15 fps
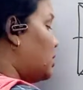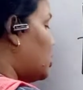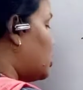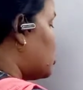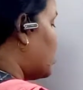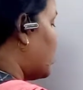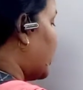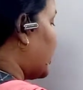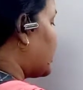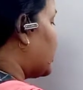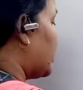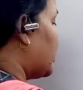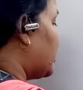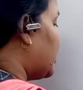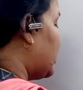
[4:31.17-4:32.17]
So
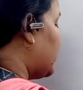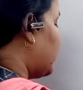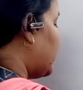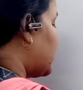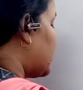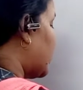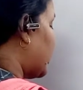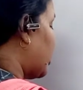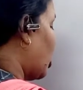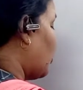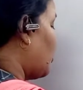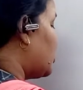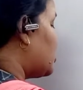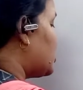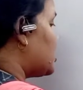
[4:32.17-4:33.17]
rectangle, it means that
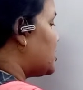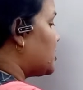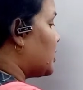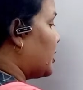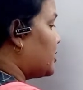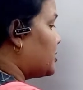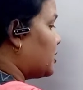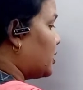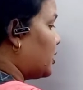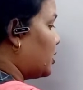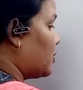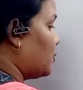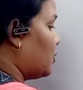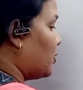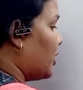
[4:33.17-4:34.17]
opposite sides are
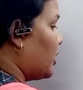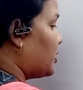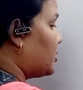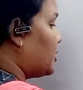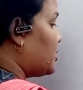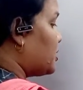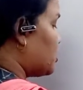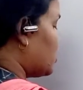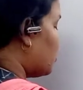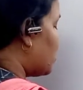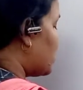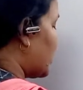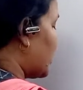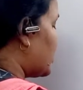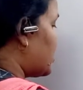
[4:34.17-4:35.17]
equal, right? These two
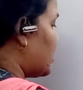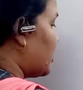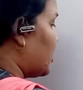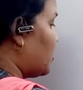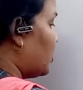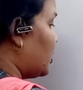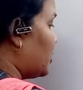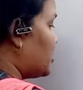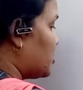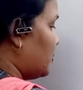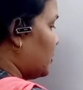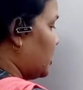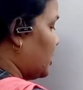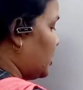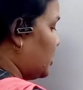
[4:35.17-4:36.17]
sides are equal, and
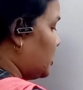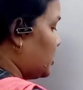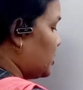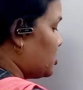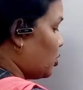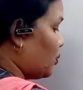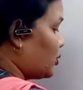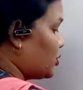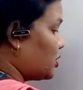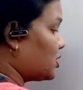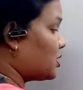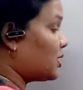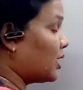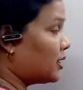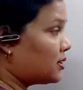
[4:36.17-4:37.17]
similarly these opposite
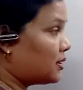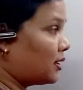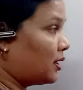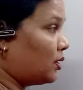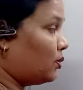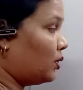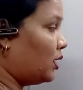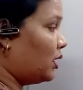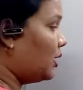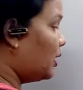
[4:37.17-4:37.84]
sides are equal.